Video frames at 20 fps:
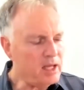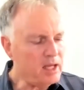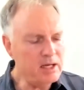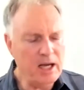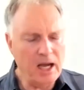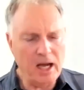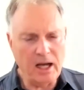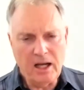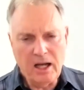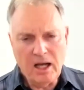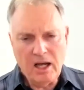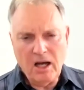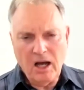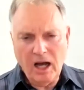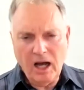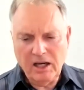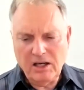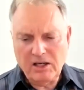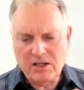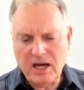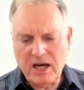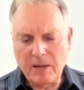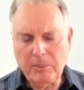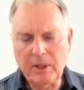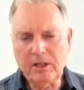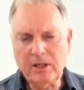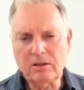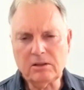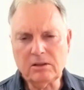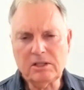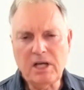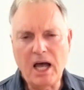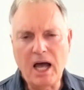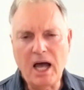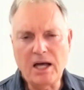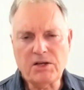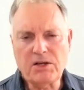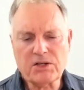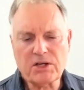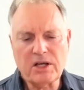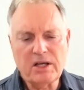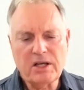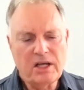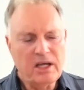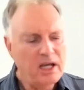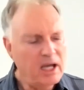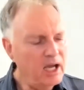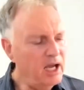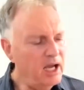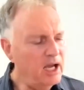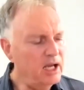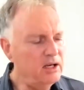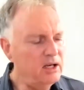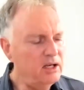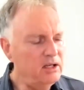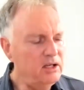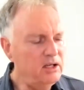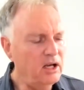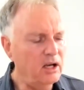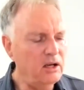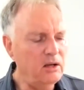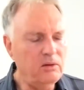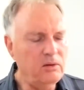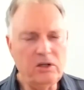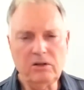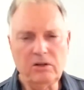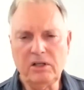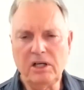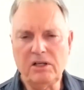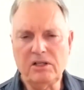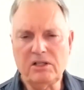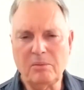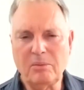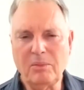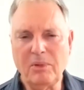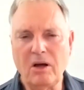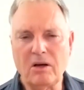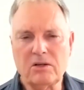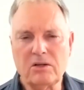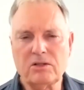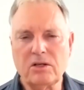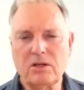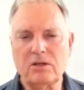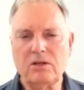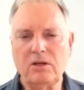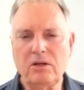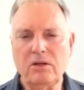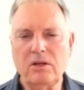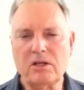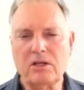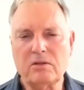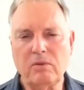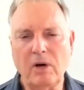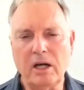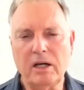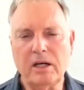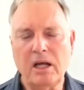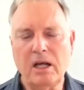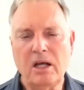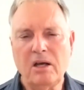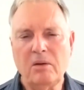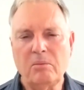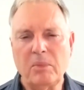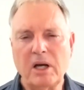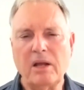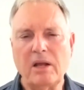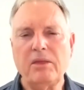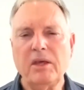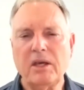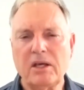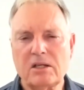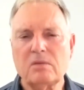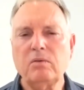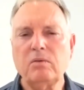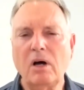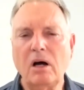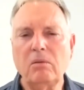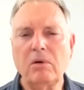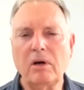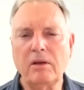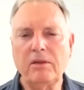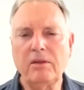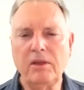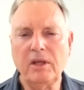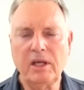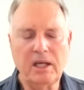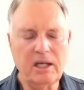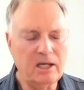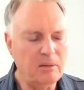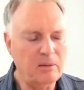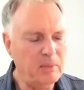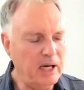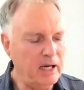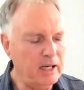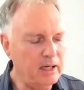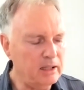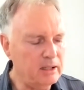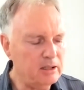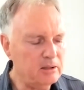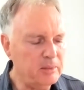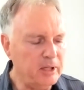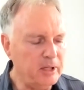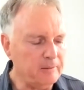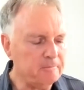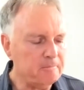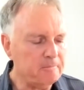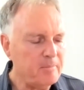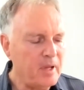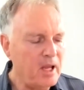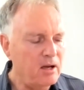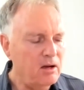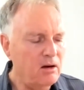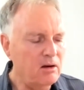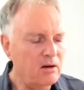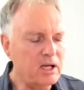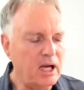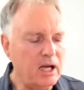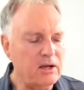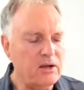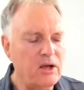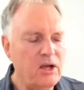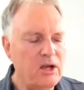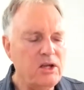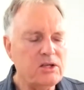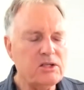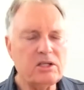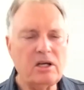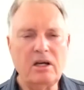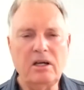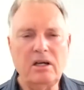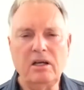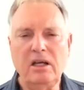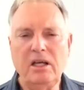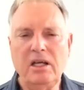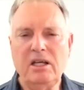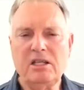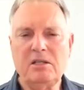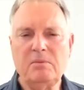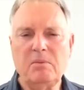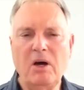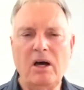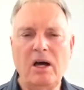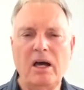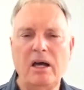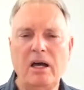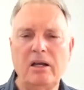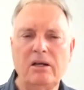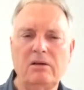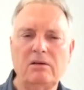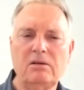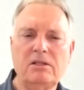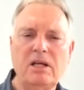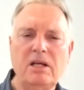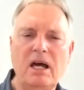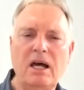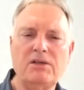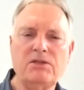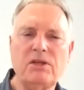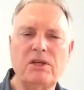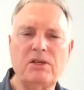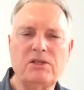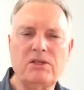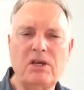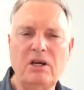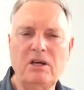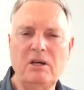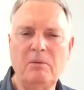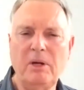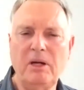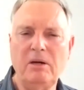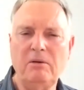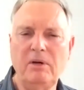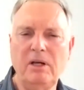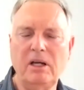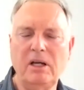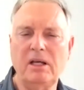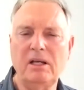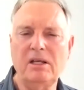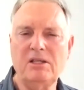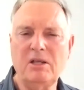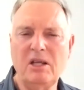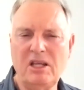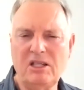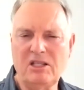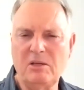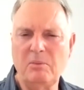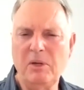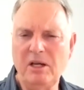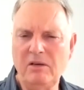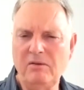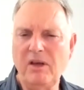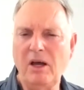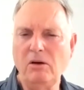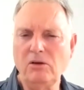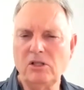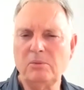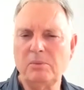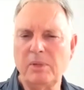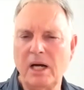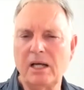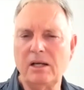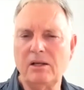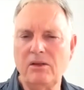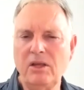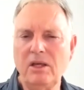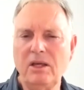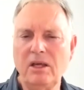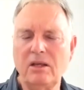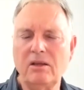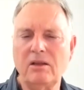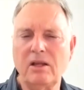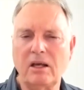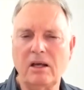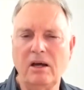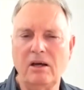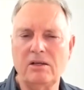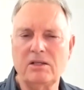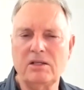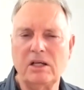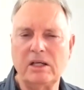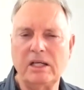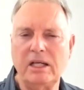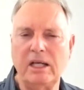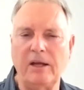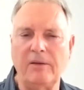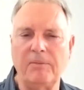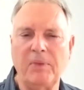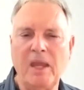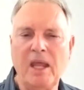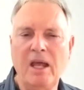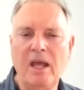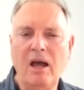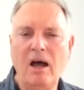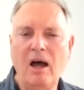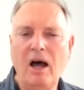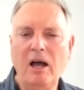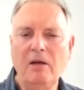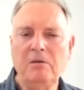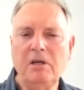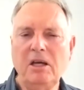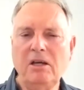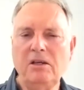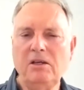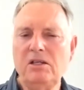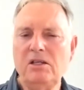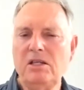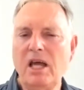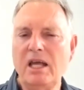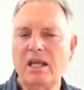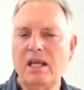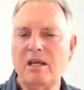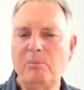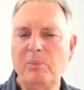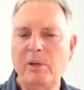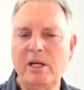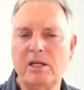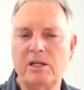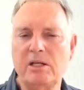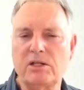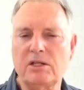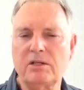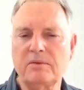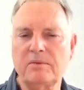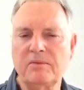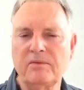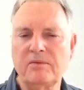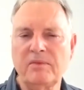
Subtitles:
Now, I'm going to set up a little task, and yeah, you'll need some blocks to do this one, but I think it's well worth thinking about a little bit. Okay, so here's my little task. It's going to be really, it's a bit of algebraic thinking that goes on here. I'm going to take a piece.